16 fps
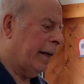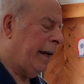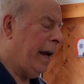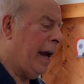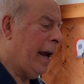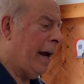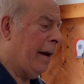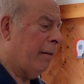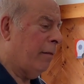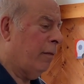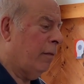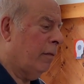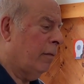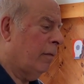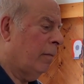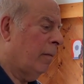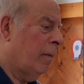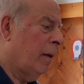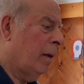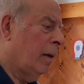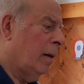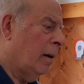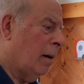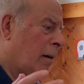have
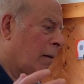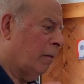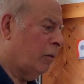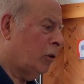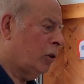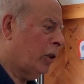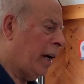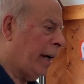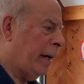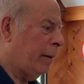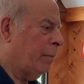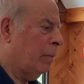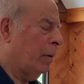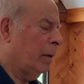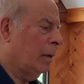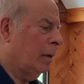of shape,